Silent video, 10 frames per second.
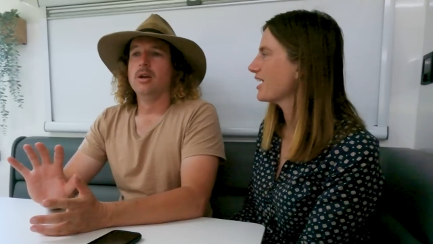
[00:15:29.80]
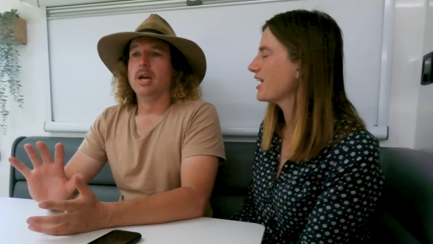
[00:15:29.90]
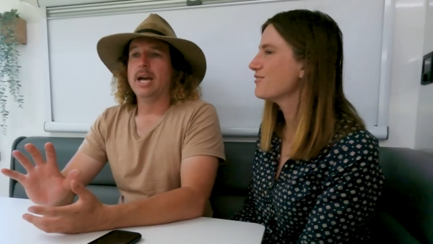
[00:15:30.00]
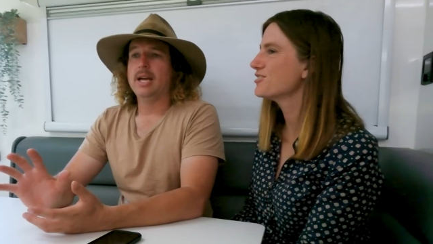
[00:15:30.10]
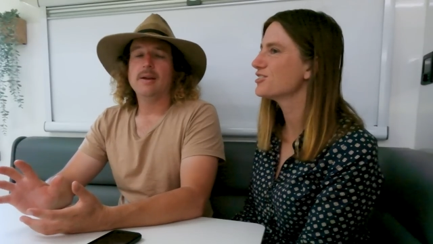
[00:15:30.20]

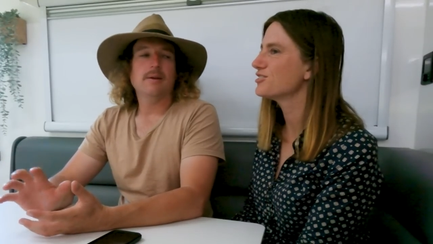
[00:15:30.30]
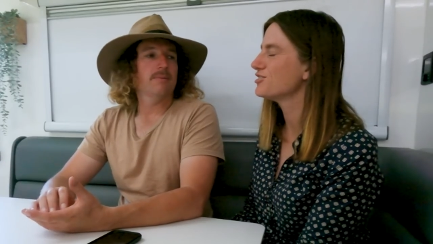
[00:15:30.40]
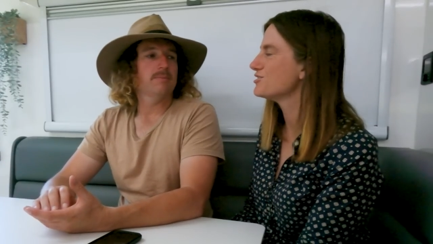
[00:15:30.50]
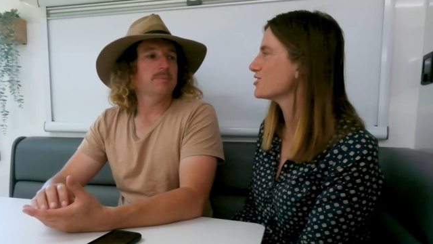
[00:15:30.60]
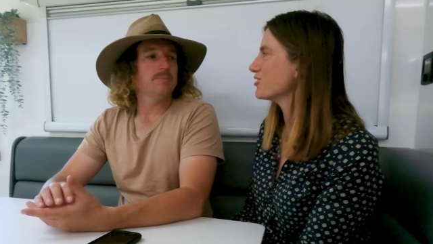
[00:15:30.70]
Speaker 1: and even the
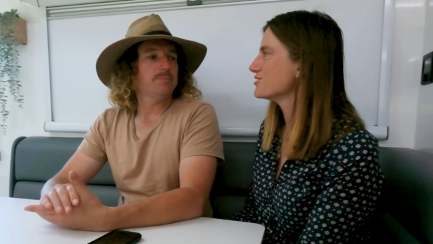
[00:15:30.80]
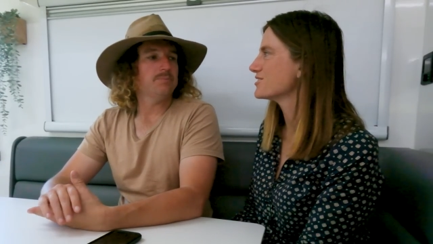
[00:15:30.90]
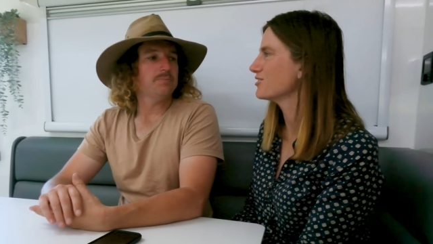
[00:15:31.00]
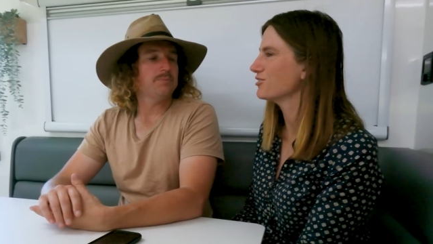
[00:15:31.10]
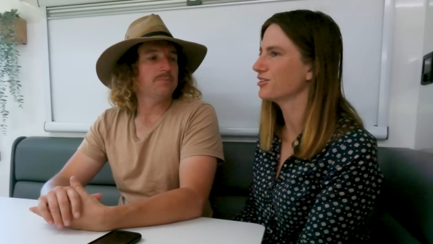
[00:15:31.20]
new
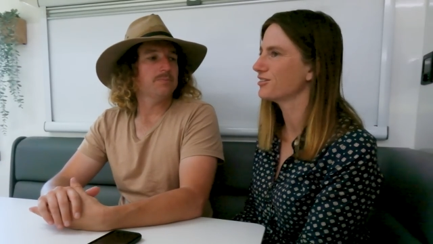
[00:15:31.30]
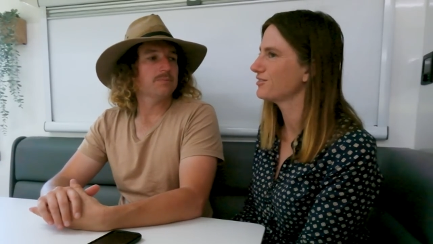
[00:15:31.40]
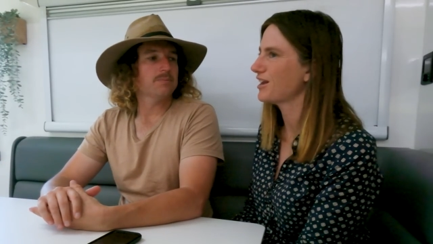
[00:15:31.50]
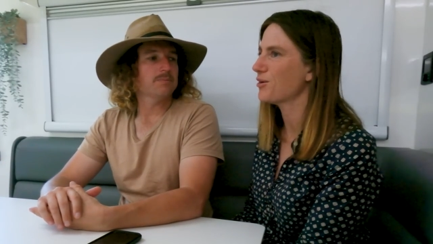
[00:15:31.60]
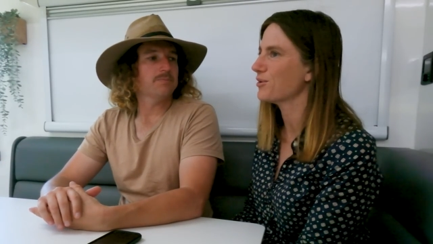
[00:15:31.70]
zones are not
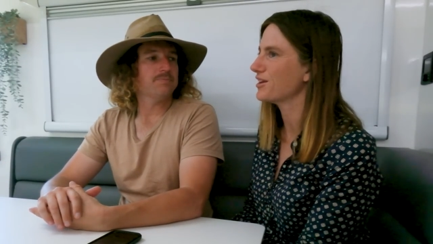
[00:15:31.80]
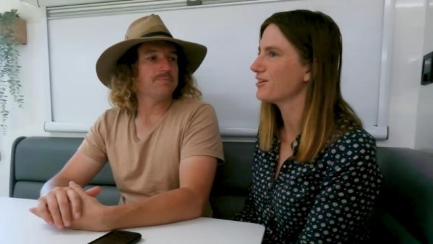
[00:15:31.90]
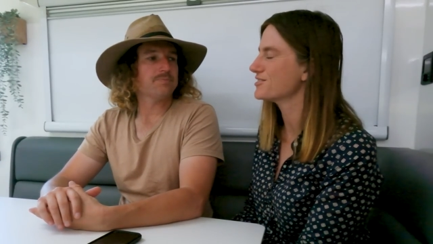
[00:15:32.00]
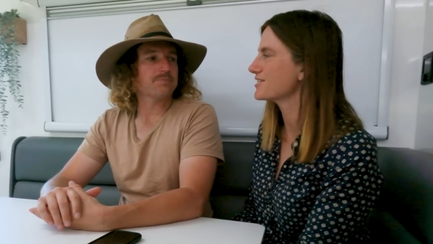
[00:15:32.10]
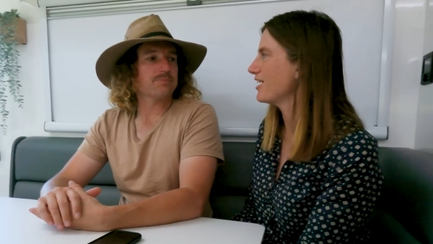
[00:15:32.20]
anywhere
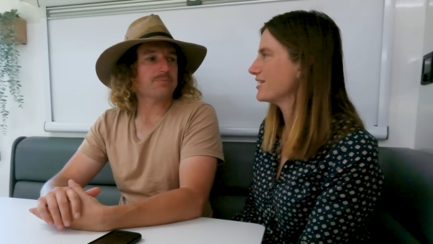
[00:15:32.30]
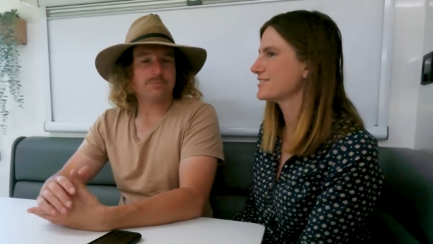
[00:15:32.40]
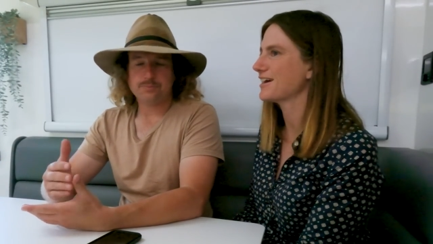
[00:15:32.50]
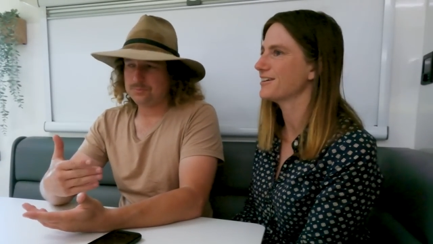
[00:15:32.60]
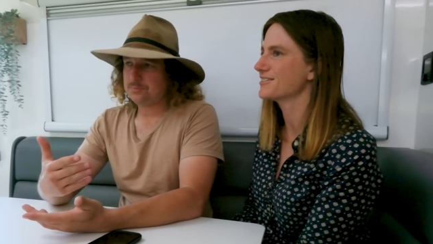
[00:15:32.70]
near as light
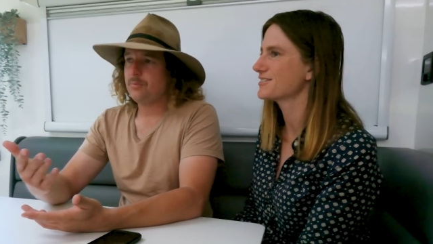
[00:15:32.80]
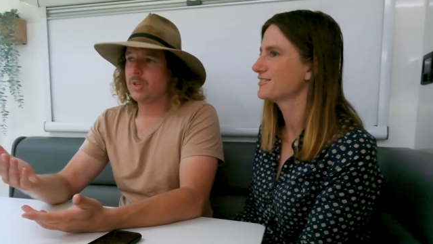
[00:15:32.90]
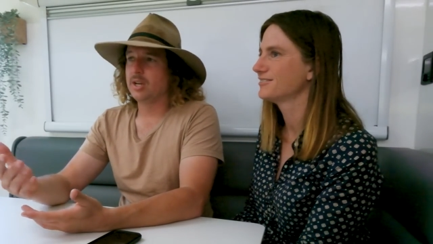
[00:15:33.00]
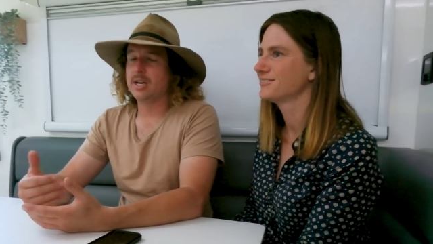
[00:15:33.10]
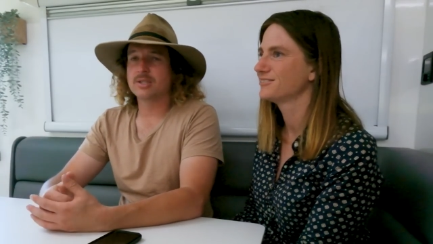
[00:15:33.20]
as ours.
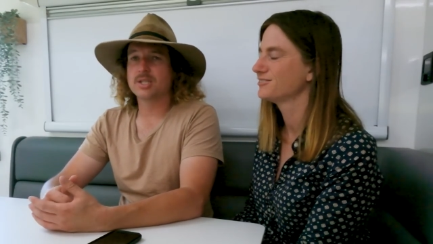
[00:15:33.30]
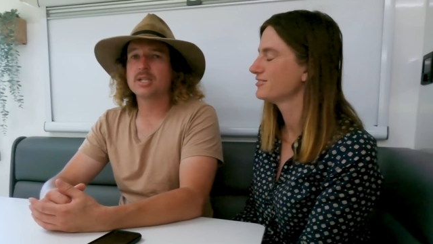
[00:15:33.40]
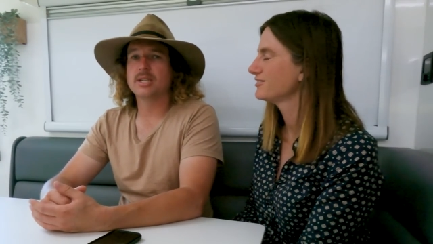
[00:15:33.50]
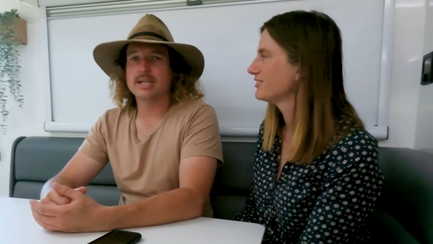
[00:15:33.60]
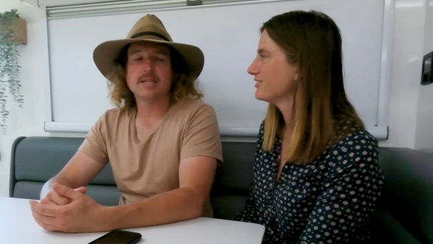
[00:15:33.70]
Speaker 2: Yeah, I was
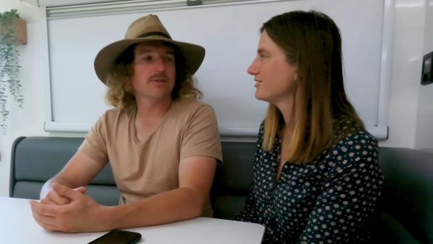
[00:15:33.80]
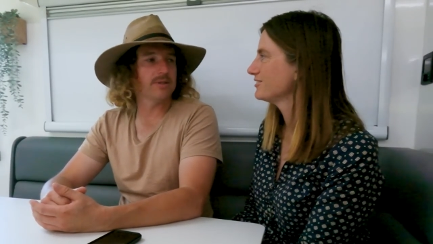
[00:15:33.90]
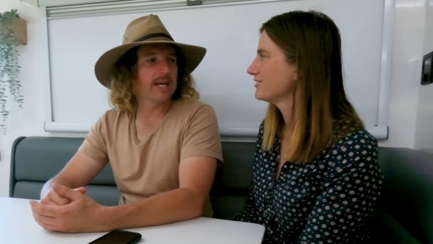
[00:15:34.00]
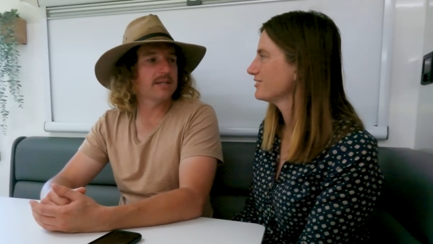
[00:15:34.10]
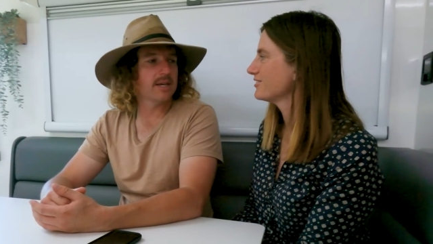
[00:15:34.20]
just going to touch
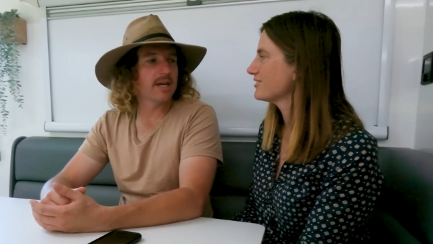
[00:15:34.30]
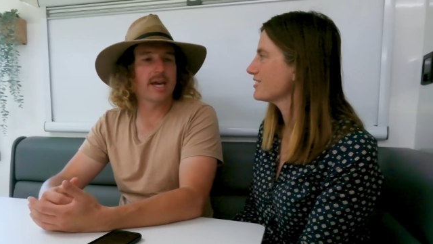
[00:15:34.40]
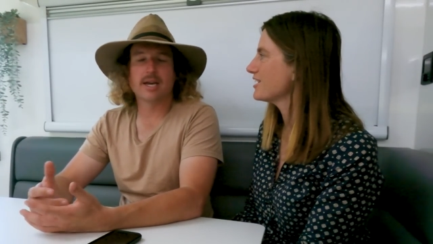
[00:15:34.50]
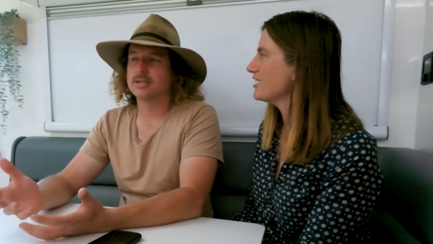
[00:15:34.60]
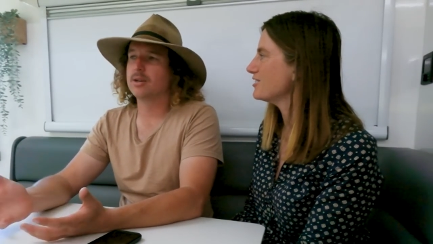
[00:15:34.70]
on that. So
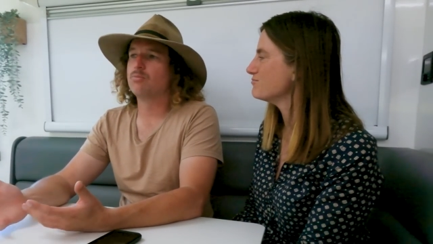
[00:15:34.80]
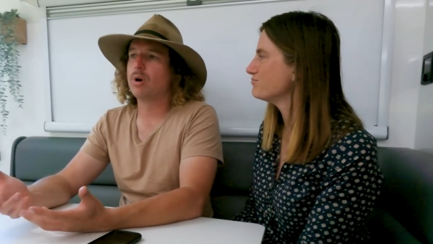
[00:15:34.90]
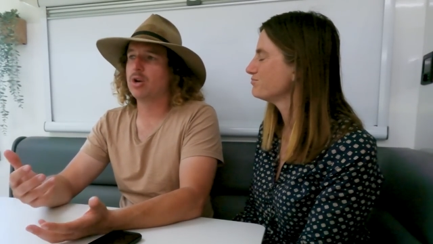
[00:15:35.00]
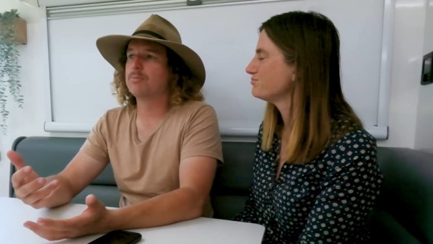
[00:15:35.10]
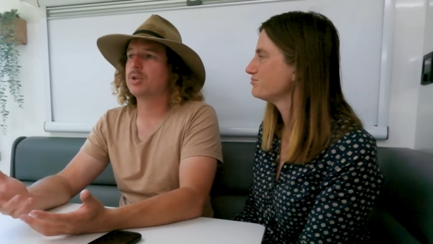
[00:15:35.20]
yeah, yeah, so
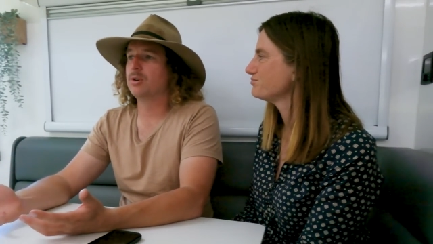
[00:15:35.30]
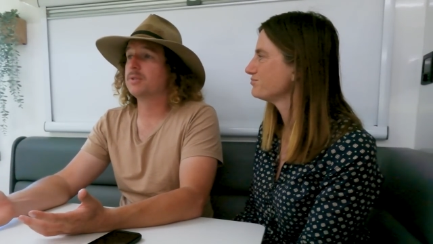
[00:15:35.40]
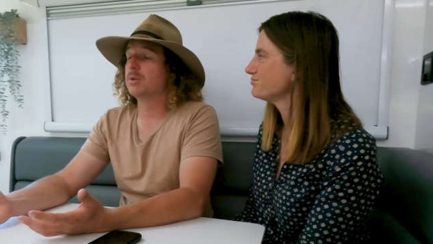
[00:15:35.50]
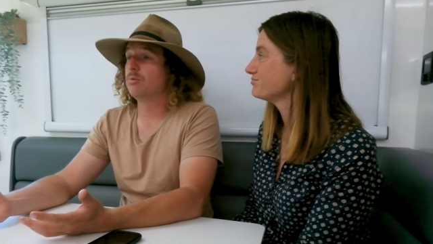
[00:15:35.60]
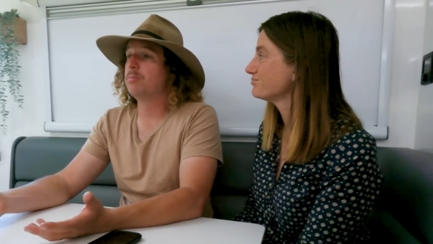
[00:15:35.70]
one option
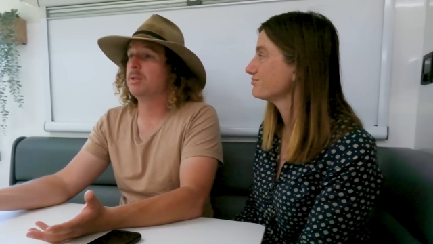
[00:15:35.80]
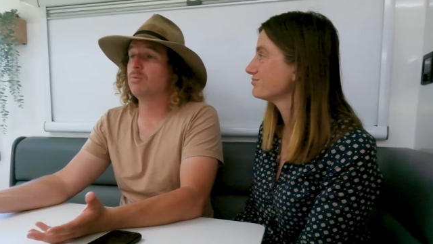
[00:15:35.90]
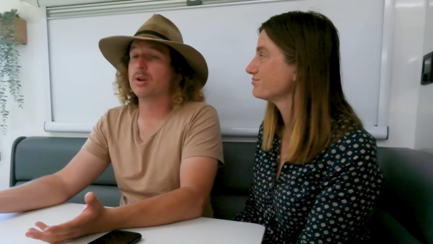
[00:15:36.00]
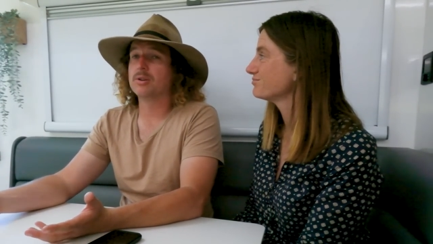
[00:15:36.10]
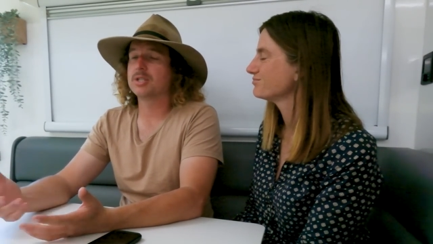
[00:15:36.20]
obviously would be
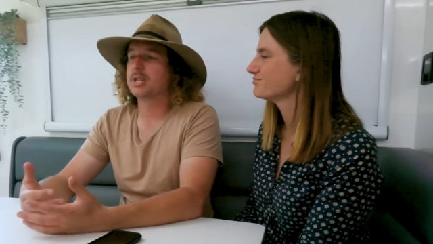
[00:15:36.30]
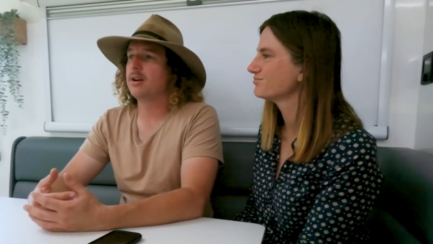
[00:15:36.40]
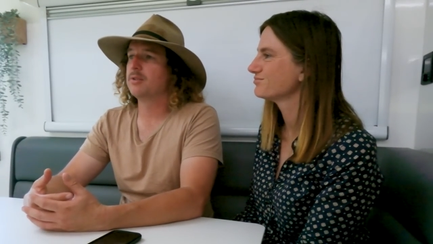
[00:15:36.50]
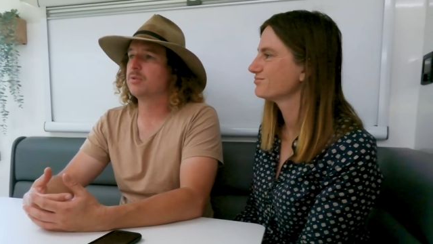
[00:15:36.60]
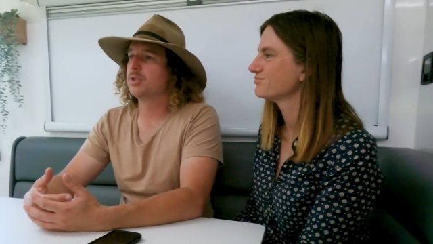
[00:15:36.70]
why not just go into